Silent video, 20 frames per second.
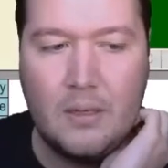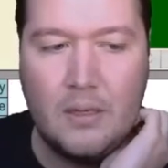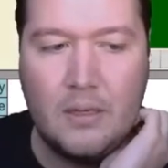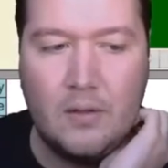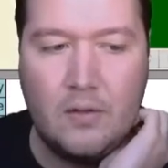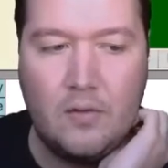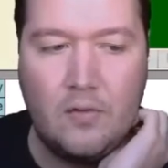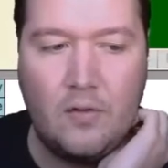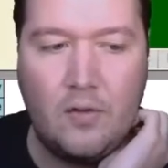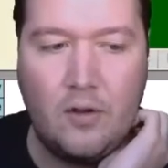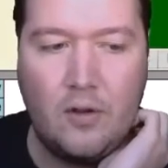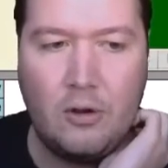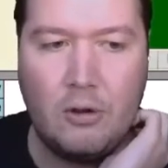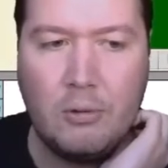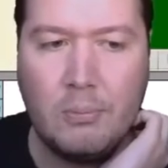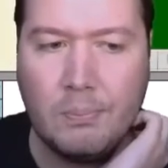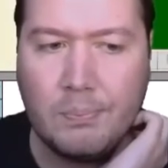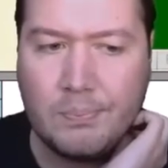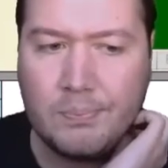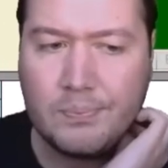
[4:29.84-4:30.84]

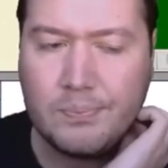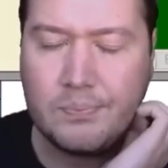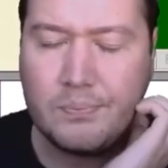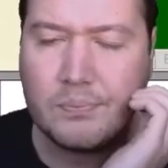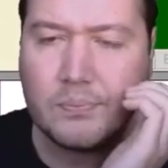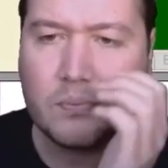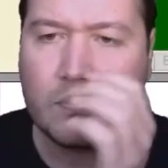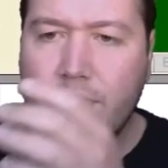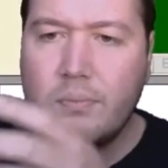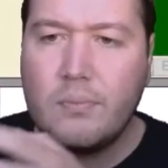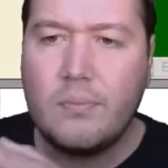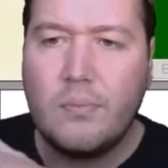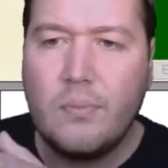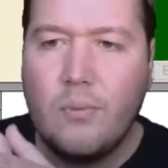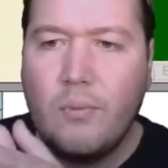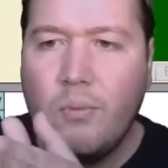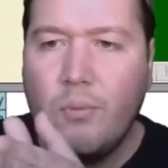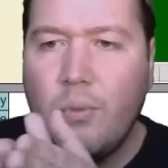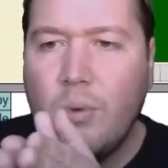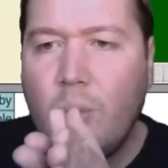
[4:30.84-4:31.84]
So
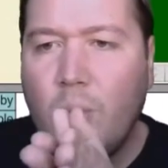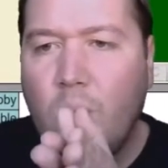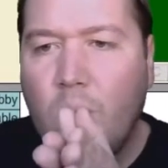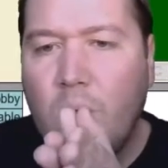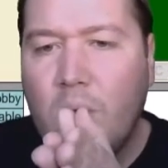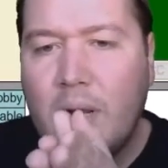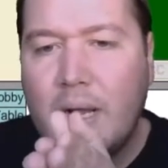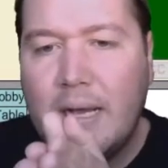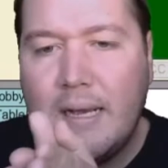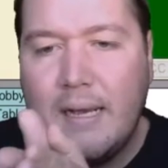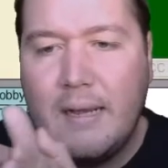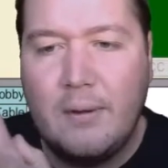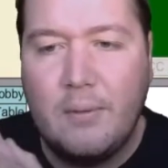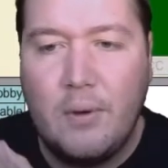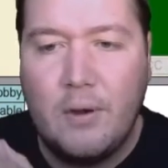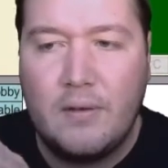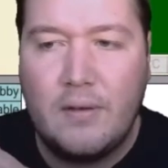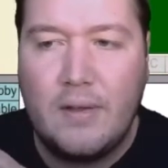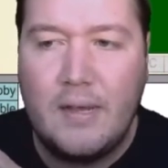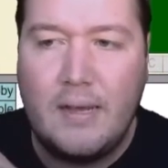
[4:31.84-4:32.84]
what I
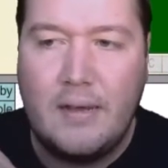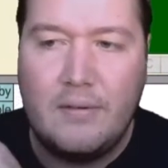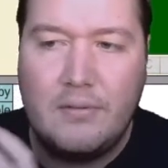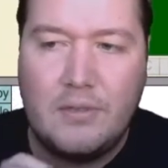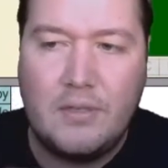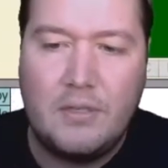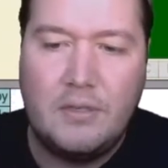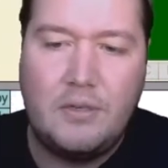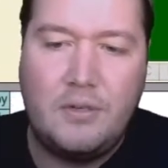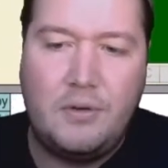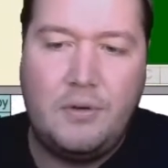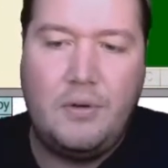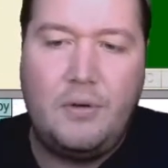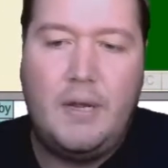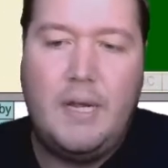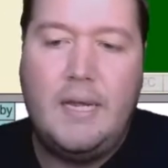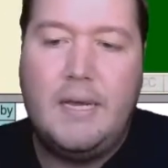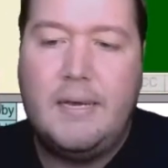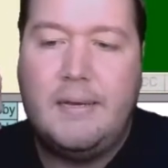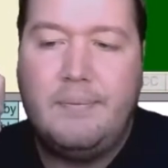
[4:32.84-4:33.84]
worked out to do
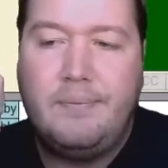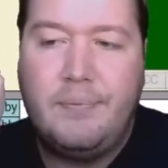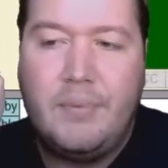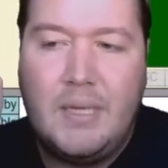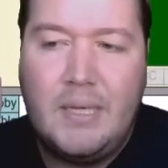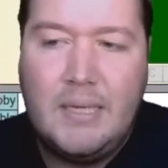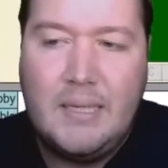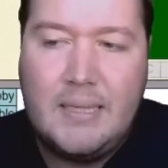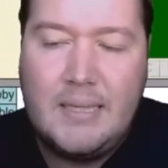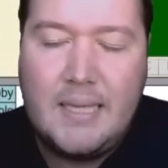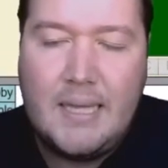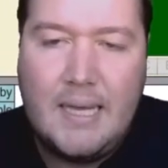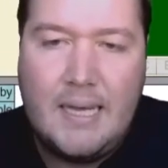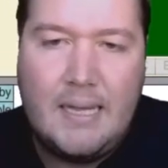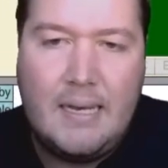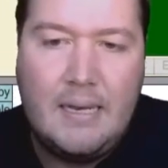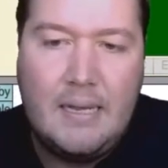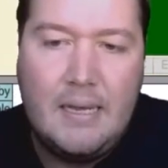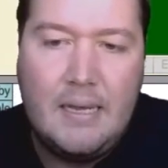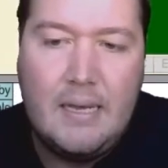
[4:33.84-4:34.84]
here is that